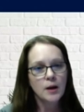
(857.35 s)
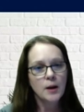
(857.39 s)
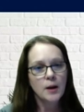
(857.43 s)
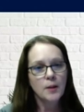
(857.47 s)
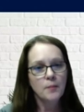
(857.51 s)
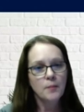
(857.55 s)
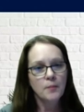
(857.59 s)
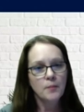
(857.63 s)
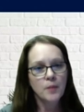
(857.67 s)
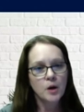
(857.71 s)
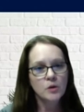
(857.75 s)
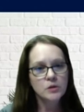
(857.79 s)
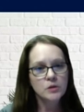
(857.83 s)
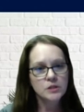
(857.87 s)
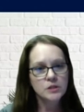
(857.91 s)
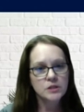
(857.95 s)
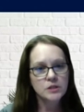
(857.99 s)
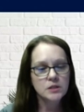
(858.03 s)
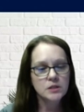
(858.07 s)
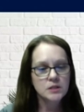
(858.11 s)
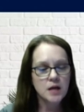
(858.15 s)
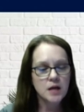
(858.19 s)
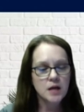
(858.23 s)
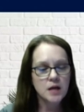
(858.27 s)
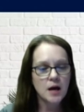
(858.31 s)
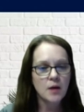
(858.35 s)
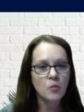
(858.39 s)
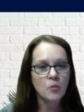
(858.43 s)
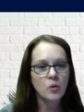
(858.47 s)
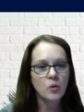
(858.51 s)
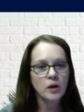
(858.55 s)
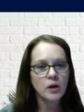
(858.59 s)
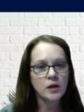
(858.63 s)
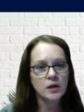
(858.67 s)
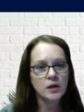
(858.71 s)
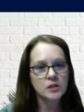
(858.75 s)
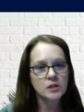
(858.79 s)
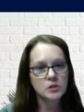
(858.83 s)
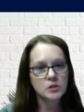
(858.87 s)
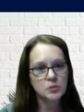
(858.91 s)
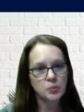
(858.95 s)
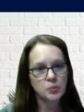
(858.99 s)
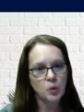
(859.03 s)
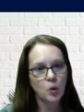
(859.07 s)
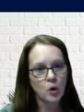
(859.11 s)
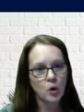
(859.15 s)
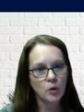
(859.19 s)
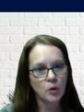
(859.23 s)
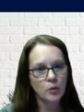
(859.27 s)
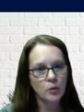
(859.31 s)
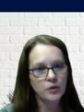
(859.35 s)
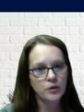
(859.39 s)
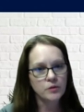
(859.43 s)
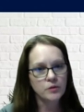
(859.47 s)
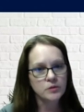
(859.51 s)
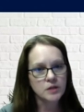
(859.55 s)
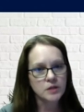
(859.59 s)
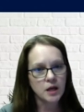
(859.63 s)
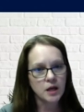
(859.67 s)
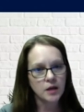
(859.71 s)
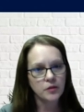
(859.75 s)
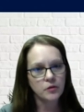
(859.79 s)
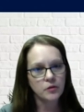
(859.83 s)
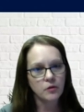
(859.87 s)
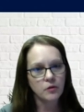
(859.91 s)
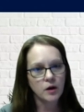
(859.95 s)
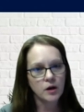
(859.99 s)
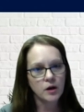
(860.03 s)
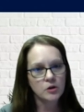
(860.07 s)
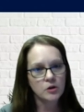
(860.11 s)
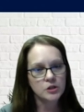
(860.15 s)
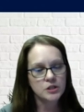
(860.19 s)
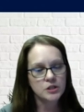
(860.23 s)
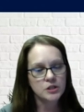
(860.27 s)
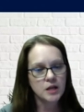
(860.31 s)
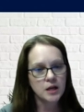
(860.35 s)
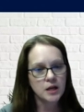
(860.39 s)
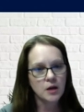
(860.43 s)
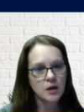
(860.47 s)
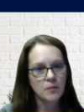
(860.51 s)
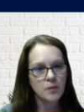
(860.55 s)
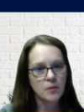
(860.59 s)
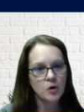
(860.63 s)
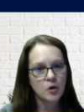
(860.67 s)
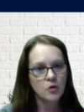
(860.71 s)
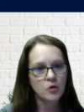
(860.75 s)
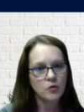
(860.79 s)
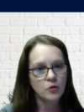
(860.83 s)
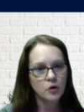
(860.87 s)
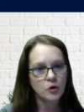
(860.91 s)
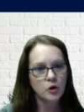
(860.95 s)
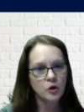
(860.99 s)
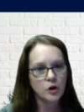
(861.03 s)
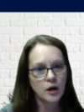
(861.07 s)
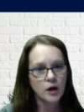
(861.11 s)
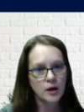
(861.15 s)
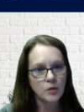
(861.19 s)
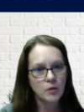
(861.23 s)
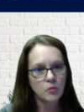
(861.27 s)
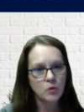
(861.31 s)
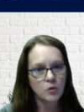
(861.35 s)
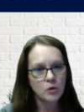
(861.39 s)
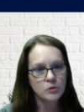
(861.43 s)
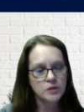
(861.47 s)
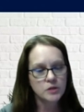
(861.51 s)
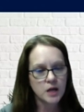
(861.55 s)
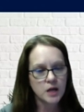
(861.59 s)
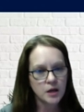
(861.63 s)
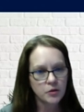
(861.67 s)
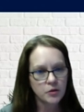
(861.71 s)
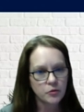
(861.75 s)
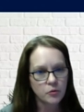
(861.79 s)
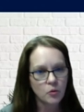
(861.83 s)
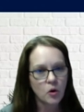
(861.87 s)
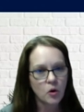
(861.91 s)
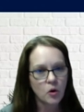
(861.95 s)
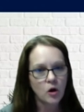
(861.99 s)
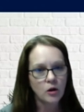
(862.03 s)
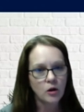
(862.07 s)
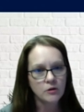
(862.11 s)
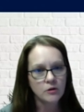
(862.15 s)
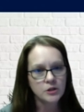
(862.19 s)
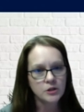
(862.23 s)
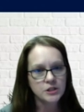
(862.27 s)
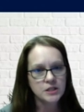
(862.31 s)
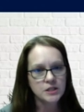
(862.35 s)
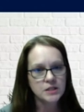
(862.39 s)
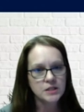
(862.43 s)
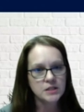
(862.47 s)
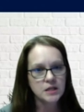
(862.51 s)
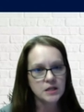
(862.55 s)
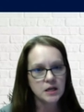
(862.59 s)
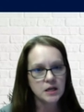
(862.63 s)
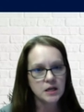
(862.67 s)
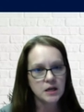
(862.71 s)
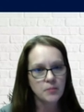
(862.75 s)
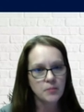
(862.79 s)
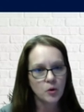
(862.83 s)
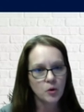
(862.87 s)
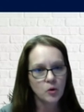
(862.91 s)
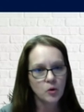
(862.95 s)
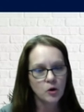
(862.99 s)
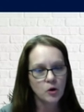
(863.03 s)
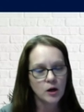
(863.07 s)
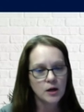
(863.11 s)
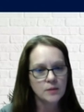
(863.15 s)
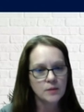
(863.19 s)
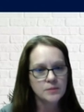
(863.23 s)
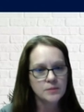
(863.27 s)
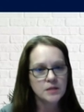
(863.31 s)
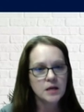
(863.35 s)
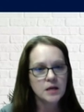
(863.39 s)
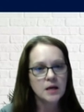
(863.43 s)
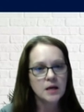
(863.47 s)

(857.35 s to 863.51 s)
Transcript: Most of the time, we explore with those eighth graders. They come over and rotate through all our CTE programs.